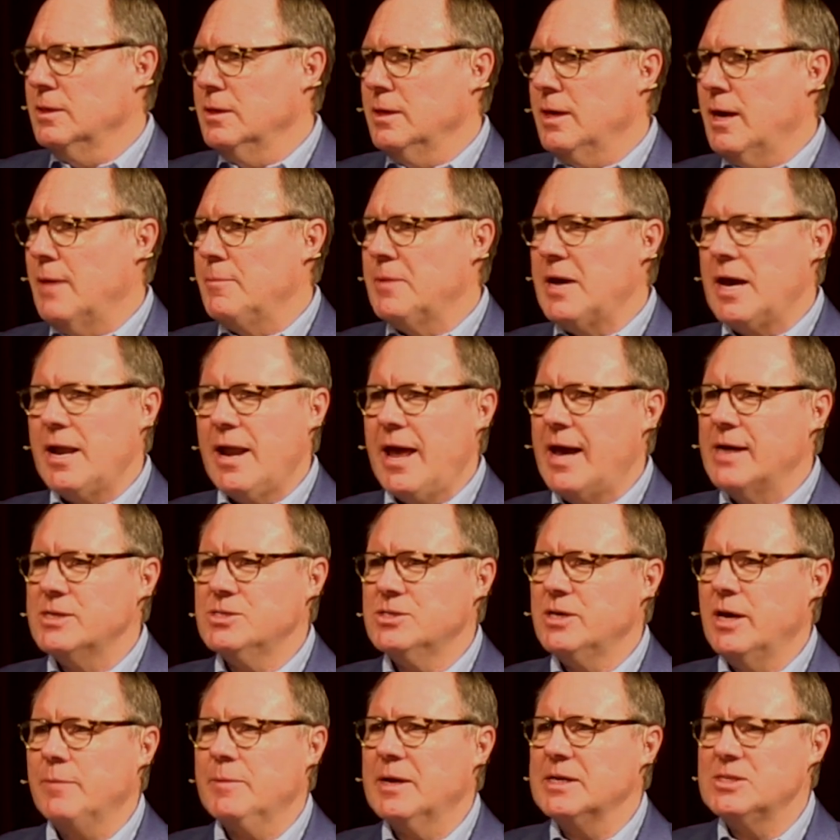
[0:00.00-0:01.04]
I'm not
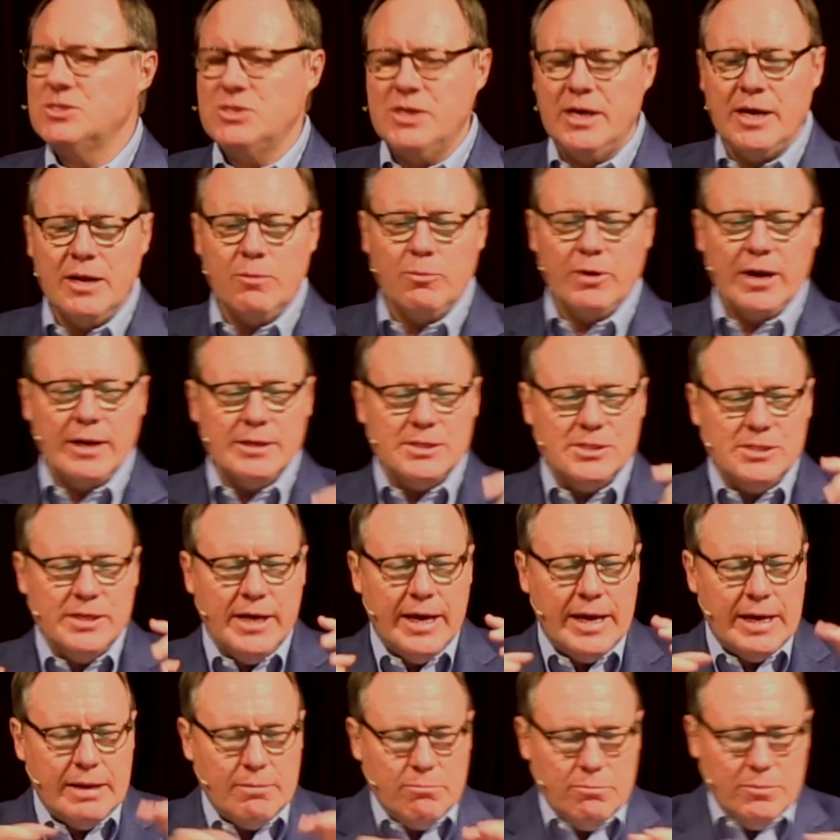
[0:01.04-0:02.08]
asking, I'm not saying, when I
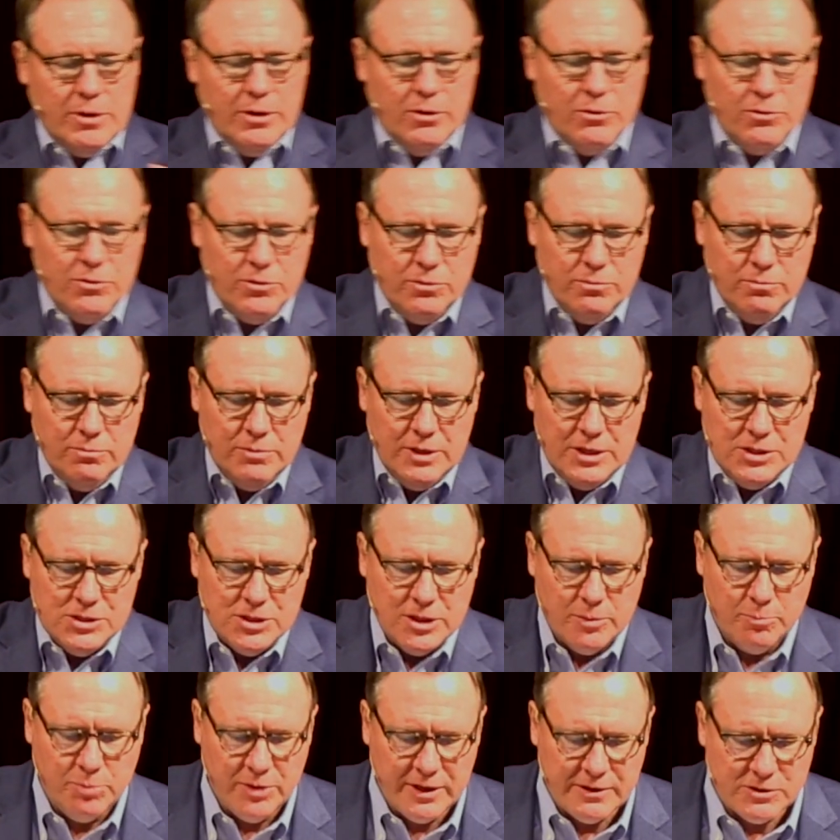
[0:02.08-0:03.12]
say, you know, these are
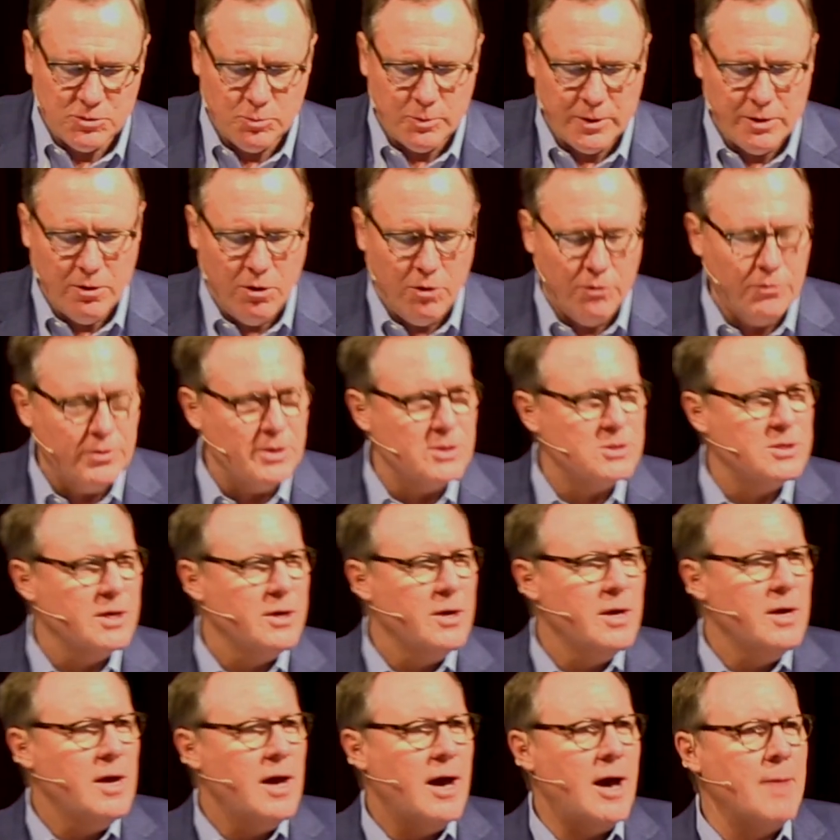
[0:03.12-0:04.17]
the beliefs we hold this,
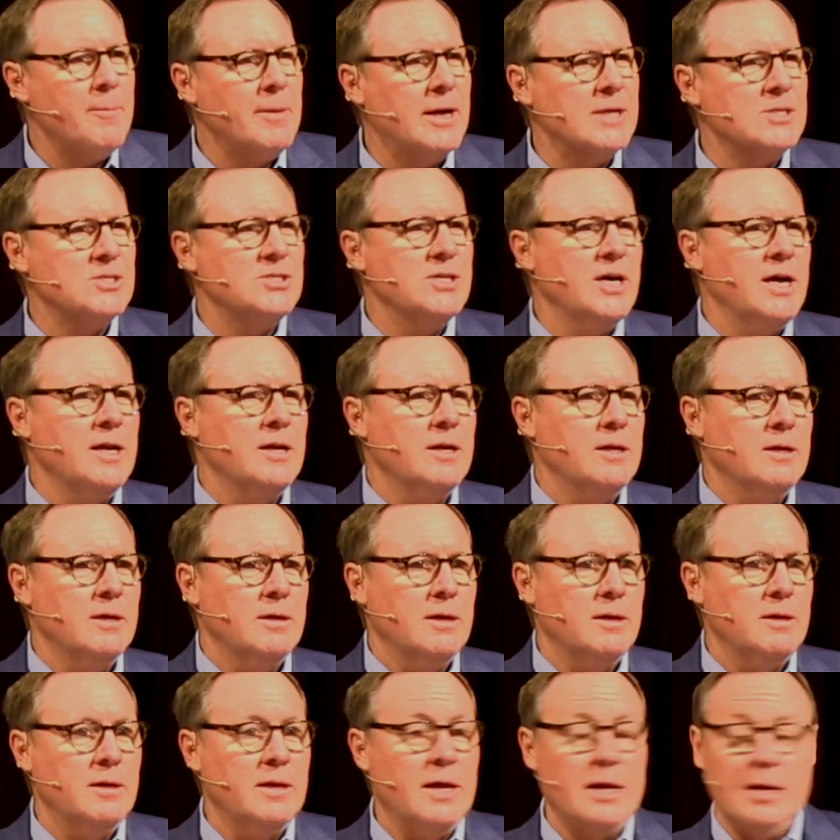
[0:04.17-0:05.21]
I'm not saying
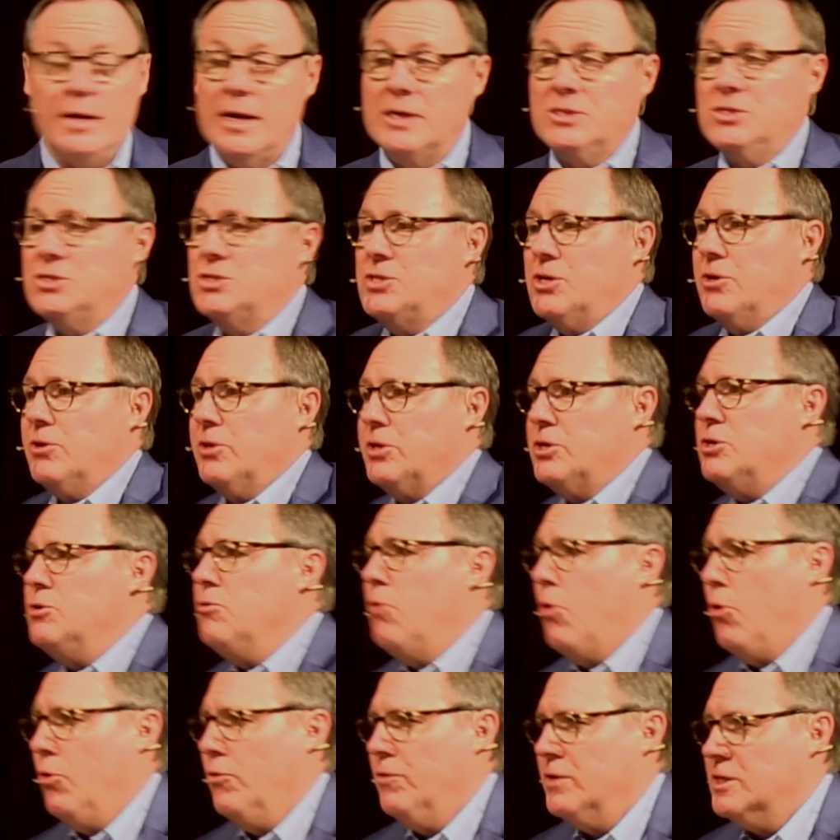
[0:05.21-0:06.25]
that necessarily you
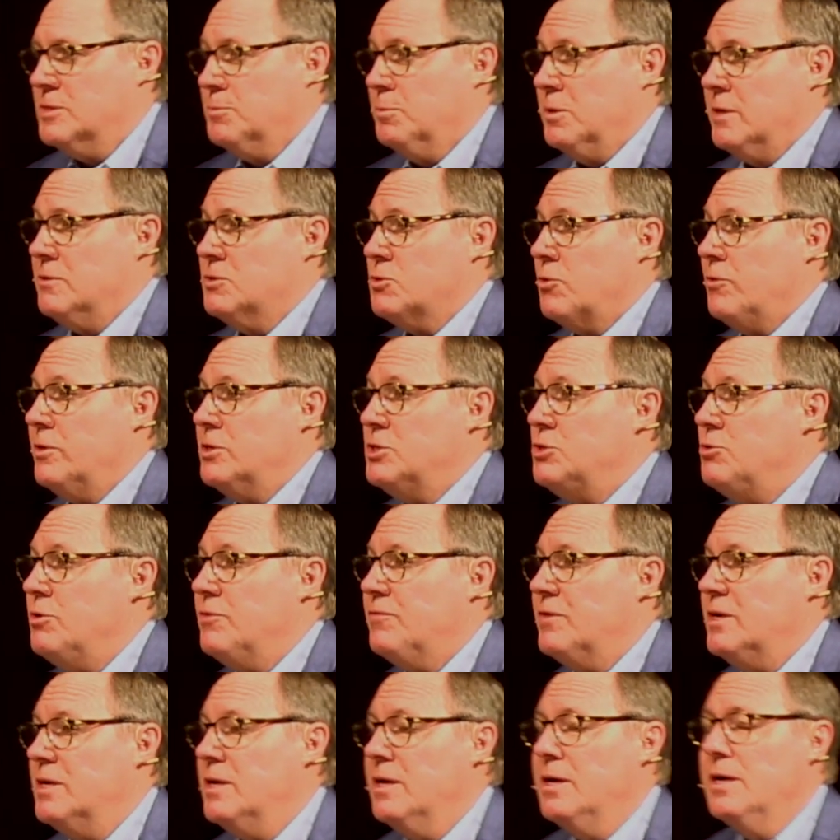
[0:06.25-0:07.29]
hold these beliefs or that you
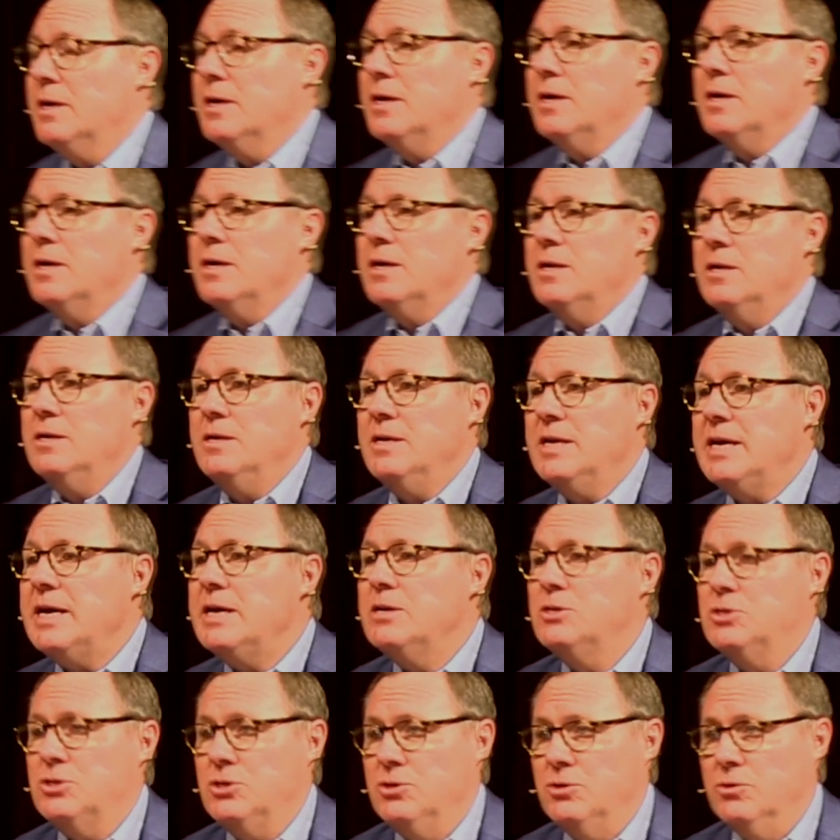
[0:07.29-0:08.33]
even
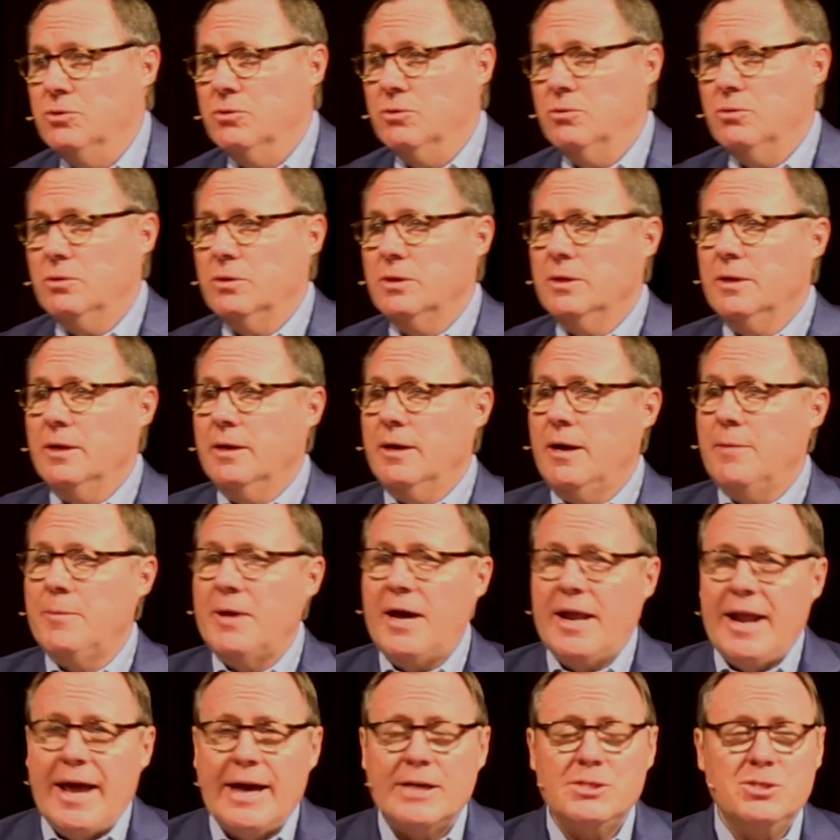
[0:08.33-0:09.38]
need to. I'm
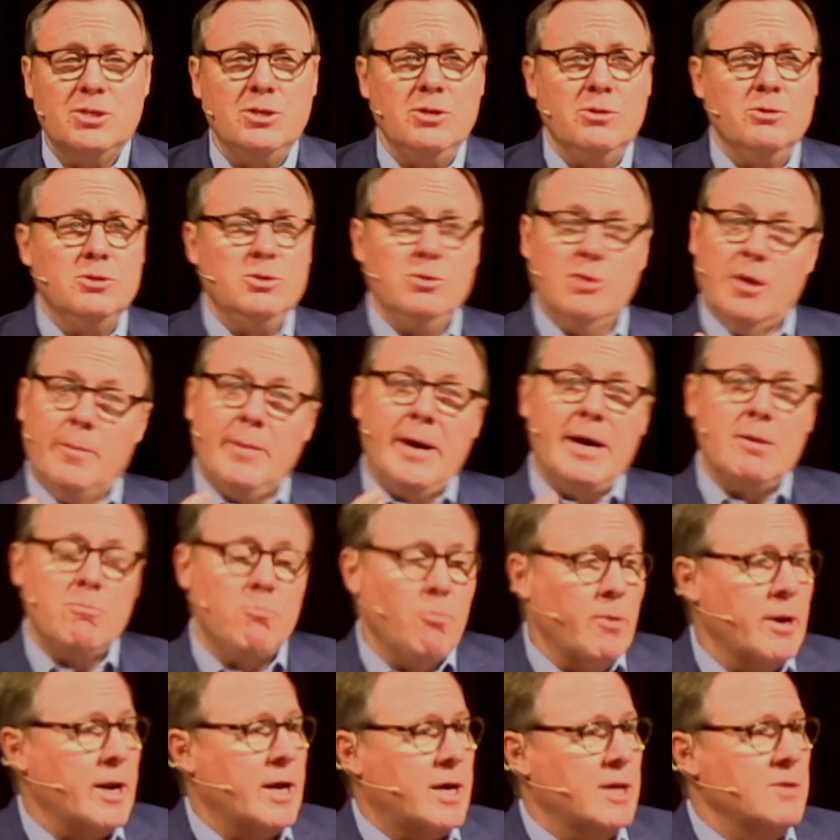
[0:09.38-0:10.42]
not asking you to. I might
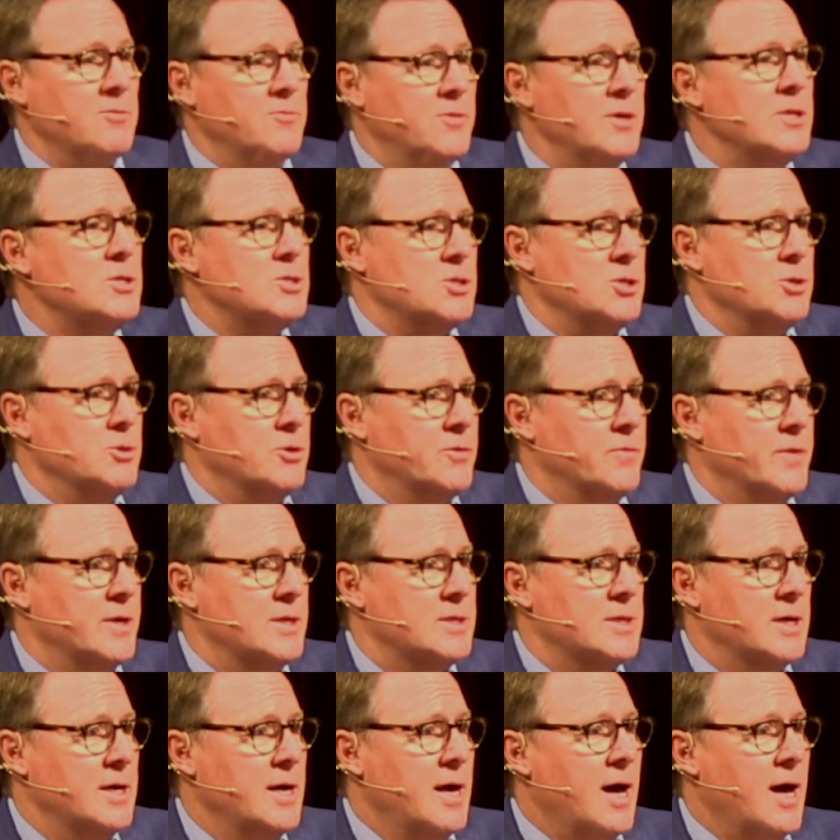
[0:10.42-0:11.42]
want to convince you of it.